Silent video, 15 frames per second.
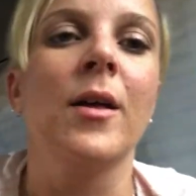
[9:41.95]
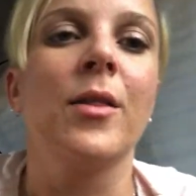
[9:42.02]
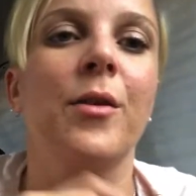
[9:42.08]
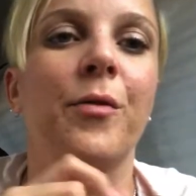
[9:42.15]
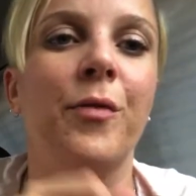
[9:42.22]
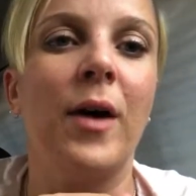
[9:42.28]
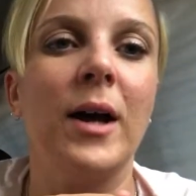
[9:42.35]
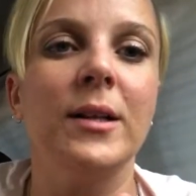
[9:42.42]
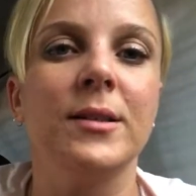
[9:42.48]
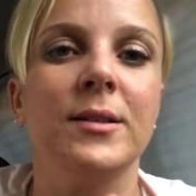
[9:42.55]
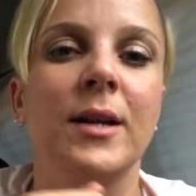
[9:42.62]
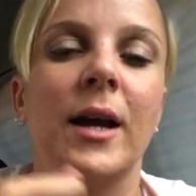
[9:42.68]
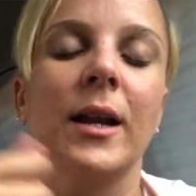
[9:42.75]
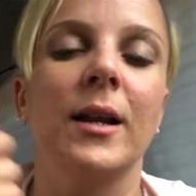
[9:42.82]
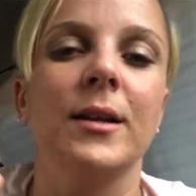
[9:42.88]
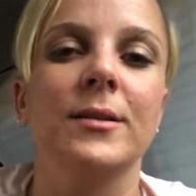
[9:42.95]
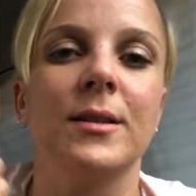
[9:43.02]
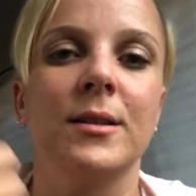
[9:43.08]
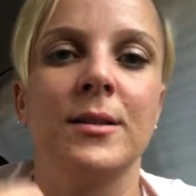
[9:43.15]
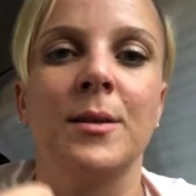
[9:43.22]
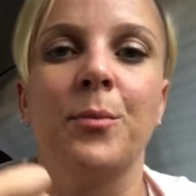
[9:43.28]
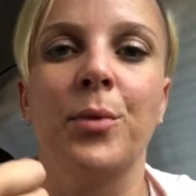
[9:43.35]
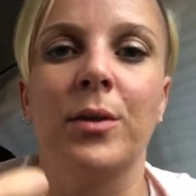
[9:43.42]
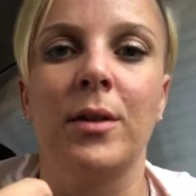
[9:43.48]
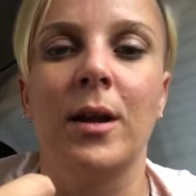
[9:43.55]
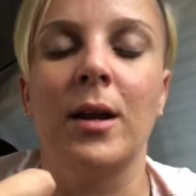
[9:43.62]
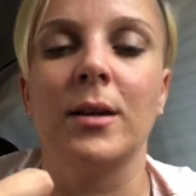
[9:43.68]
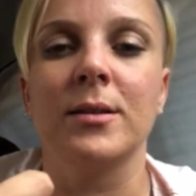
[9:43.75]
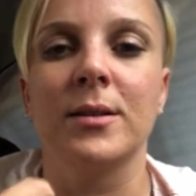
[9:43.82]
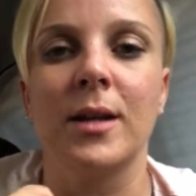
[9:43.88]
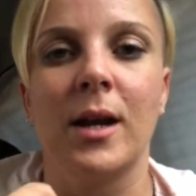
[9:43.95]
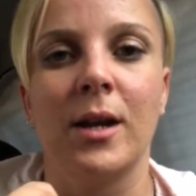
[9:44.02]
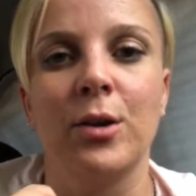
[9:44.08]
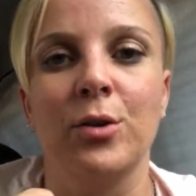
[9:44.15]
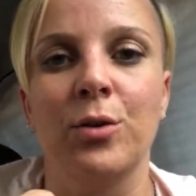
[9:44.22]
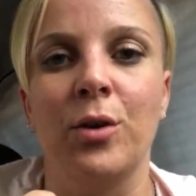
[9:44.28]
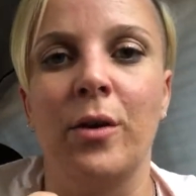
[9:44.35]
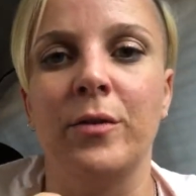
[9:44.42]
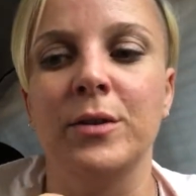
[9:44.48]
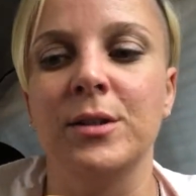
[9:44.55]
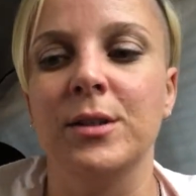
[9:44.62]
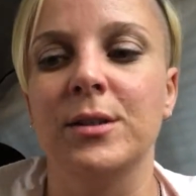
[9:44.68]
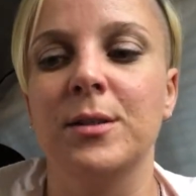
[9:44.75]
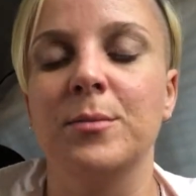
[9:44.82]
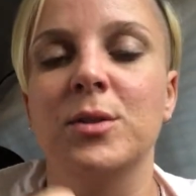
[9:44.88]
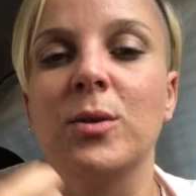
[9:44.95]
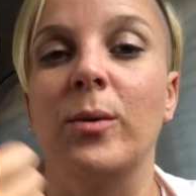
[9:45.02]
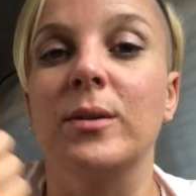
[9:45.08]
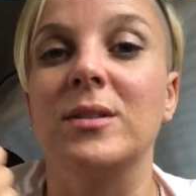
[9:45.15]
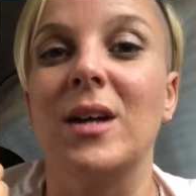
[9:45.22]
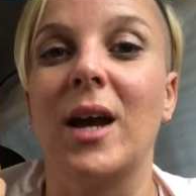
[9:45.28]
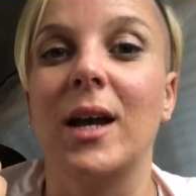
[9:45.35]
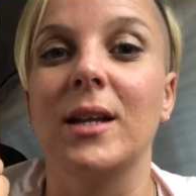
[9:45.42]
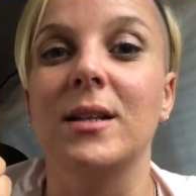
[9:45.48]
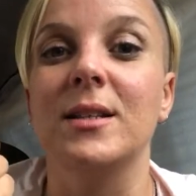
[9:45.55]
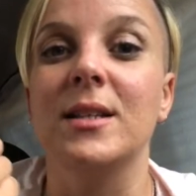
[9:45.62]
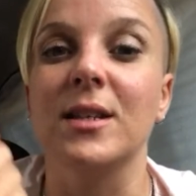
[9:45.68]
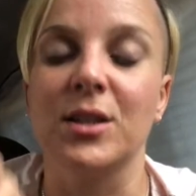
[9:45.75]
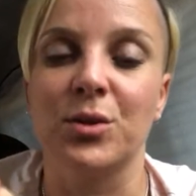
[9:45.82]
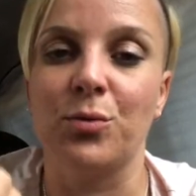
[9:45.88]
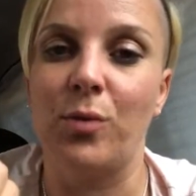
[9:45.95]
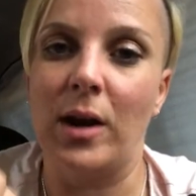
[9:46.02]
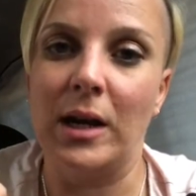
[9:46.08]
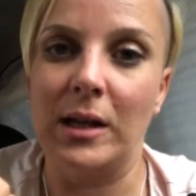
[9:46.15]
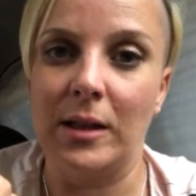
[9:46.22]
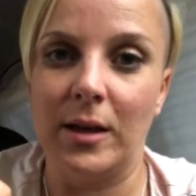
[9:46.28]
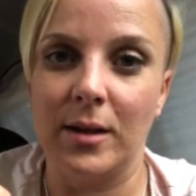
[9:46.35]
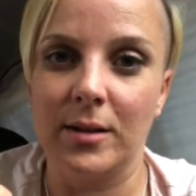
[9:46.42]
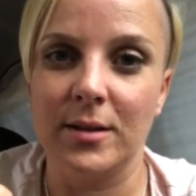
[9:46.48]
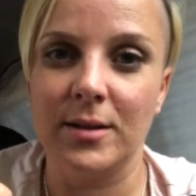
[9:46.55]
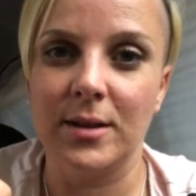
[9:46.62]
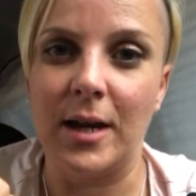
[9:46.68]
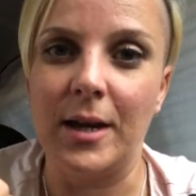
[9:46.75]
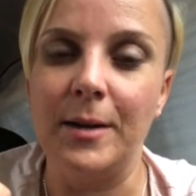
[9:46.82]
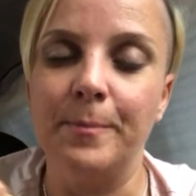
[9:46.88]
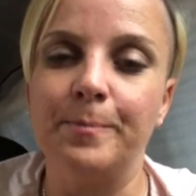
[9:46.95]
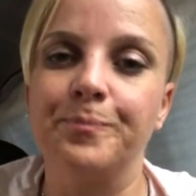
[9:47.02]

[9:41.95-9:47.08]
the fight state is a sympathetic state in your nervous system, so it's a dysregulated state.